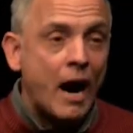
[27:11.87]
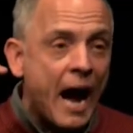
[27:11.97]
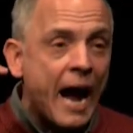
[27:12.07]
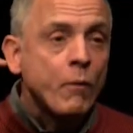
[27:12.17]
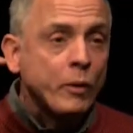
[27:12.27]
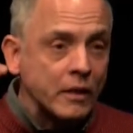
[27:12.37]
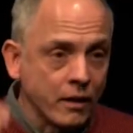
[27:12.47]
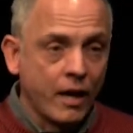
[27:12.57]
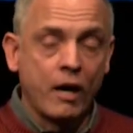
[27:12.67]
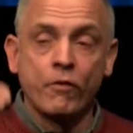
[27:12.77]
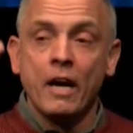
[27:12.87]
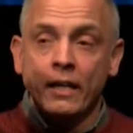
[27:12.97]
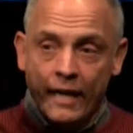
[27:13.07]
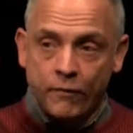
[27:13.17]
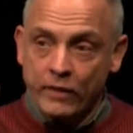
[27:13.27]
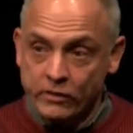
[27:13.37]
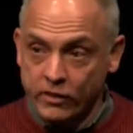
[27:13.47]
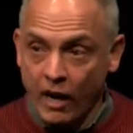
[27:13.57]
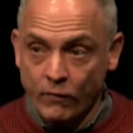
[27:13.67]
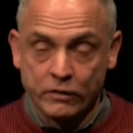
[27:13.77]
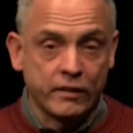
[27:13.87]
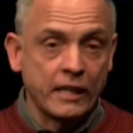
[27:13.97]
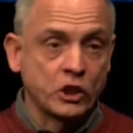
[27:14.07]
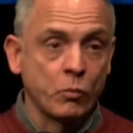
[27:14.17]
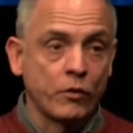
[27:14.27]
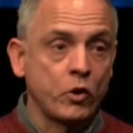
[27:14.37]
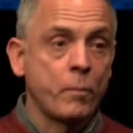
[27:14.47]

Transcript: I would love to have this conversation with you,